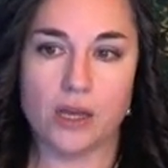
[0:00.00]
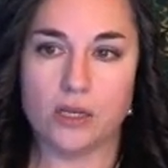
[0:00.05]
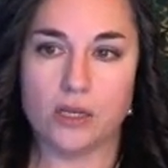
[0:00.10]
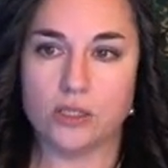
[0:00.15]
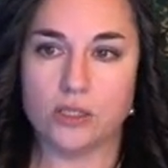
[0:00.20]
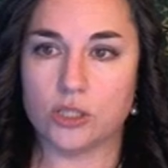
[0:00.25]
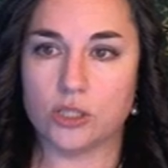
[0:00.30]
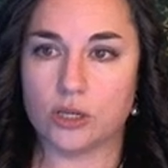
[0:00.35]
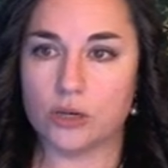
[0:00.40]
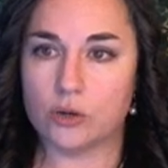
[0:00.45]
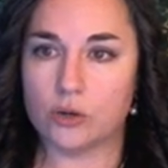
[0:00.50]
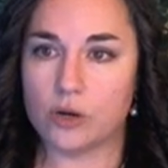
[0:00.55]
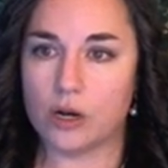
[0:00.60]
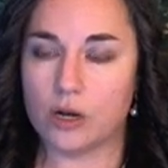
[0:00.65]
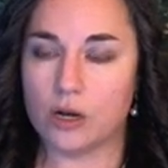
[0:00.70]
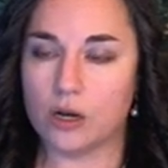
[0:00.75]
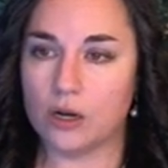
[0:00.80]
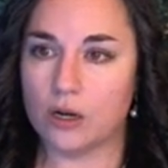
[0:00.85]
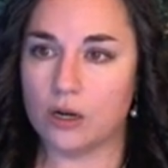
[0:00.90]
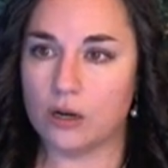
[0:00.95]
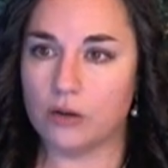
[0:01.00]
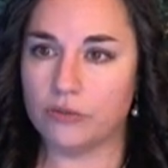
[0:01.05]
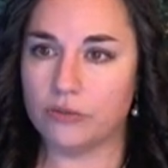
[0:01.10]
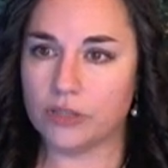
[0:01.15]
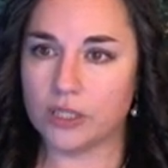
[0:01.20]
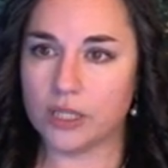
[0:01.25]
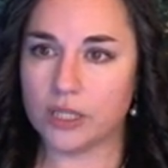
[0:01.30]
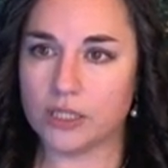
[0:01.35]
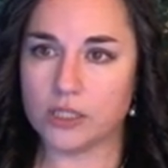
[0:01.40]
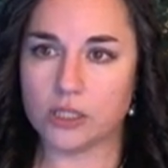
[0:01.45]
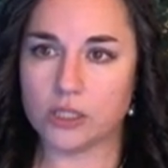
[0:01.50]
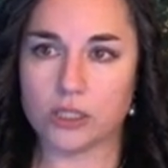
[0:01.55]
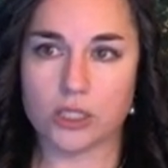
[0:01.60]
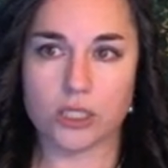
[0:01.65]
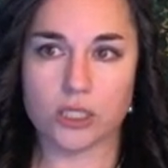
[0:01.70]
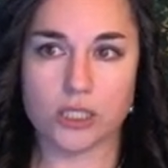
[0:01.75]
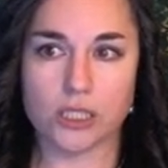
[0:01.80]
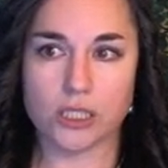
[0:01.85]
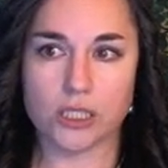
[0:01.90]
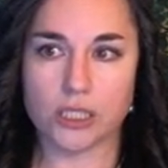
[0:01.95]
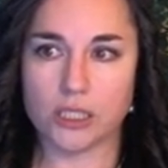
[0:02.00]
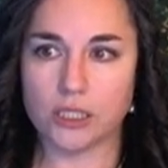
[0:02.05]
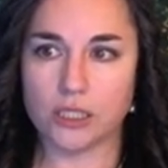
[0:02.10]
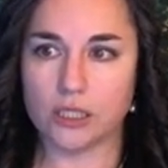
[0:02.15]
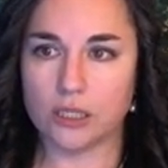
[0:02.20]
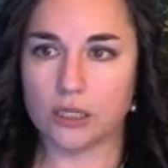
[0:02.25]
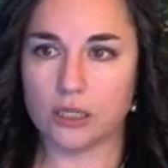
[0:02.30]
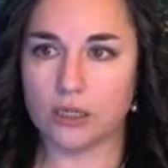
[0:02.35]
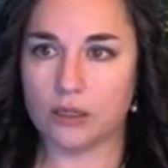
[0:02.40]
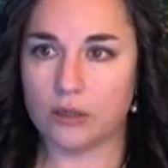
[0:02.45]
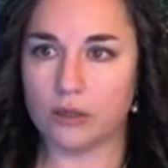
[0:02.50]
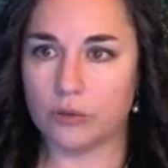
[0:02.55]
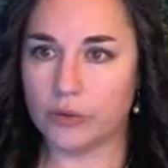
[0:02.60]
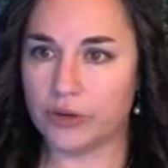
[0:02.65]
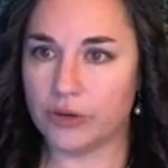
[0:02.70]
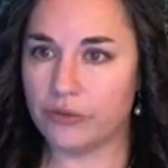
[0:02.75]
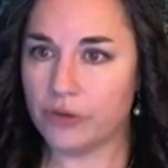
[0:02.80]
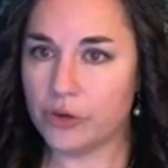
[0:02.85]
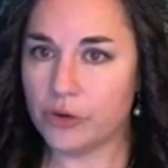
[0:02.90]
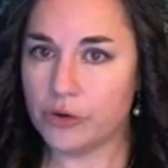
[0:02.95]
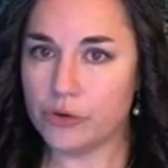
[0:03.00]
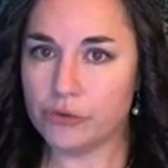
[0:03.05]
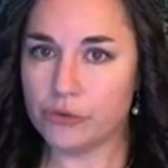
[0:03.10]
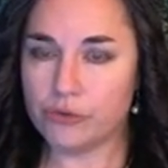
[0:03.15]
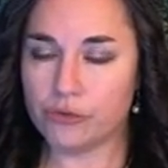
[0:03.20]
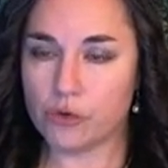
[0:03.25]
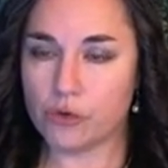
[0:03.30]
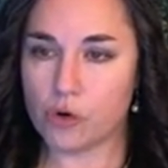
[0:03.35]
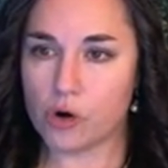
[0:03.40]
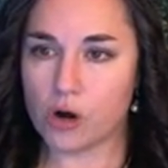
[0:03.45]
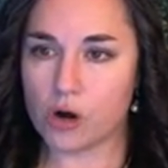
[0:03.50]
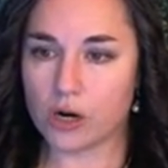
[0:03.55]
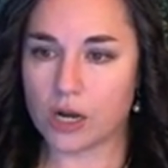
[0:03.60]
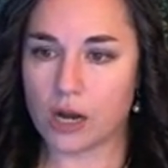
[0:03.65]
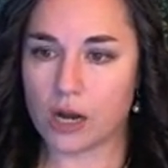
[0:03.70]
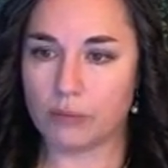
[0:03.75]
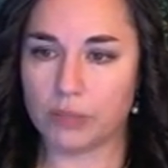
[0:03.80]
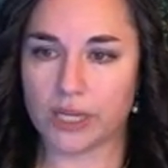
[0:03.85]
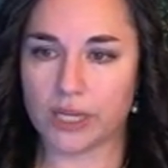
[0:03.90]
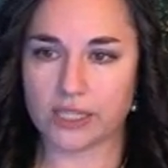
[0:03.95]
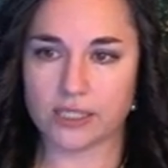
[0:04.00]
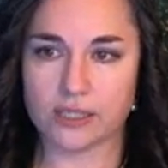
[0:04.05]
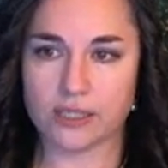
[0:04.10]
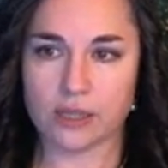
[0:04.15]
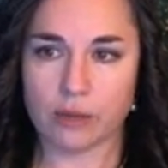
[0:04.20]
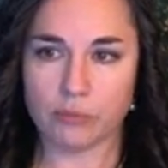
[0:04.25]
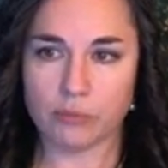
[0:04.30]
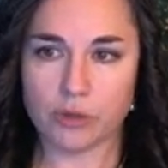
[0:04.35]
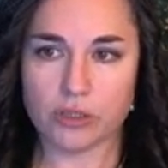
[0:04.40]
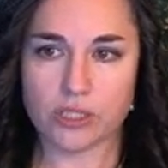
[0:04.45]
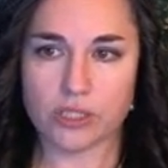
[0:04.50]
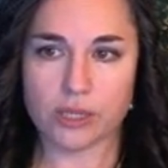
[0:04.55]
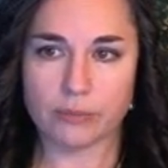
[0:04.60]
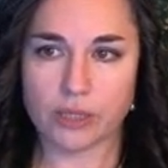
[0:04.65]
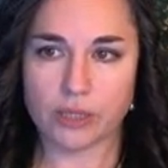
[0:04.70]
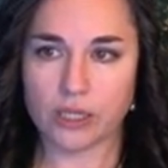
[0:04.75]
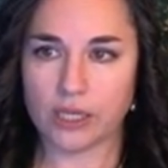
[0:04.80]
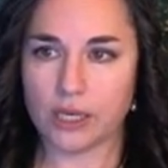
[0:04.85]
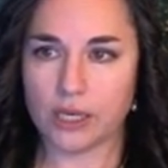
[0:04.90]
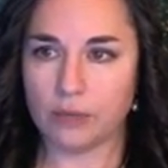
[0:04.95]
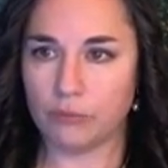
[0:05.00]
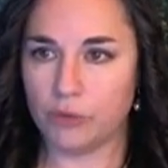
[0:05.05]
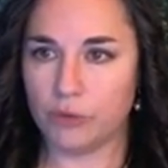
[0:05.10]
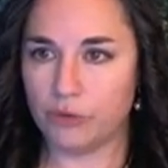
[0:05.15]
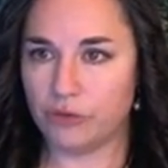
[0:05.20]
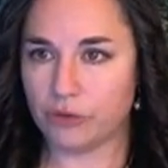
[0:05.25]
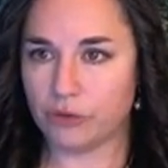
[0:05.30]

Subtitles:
So hopefully that's a good review for complex numbers. I'm going to keep moving